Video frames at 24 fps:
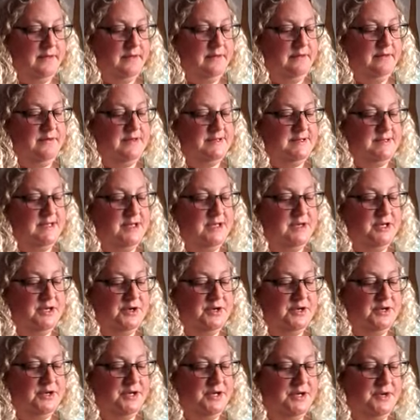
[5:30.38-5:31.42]
Fuzzy and
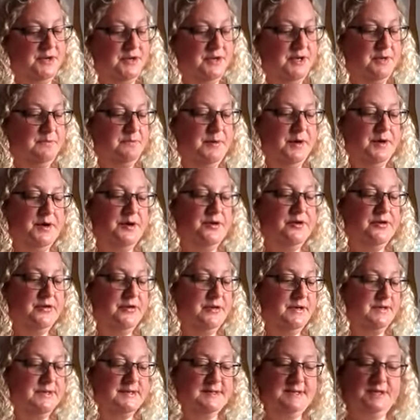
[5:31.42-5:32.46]
Coco,
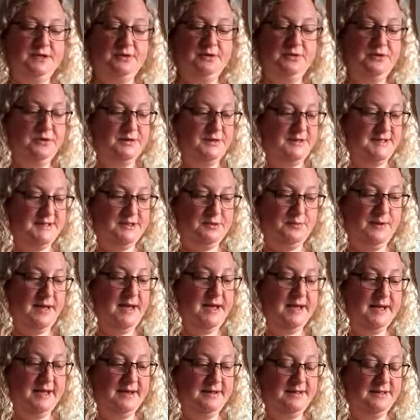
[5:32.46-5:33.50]
both still not
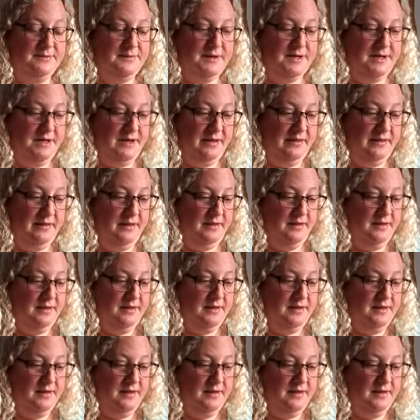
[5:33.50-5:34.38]
squeaking to one another,